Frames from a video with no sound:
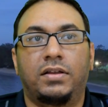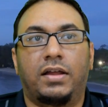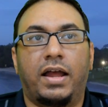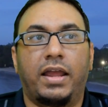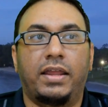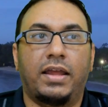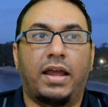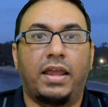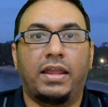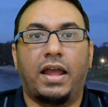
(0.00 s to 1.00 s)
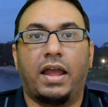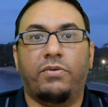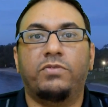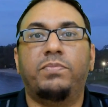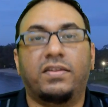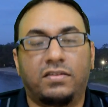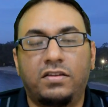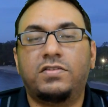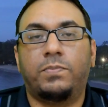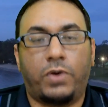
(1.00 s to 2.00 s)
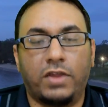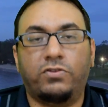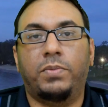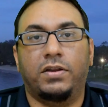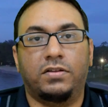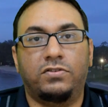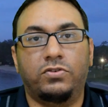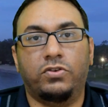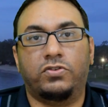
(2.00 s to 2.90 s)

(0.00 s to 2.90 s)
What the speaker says: I was pleasantly surprised with Pinnacle Studio.